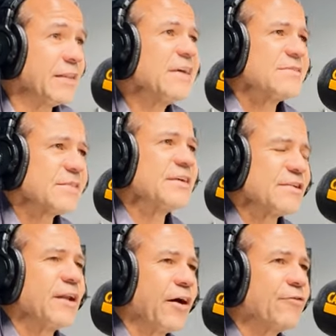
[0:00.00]
There's, there's
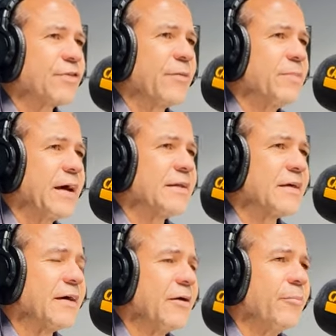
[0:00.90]
a lot of them that yeah.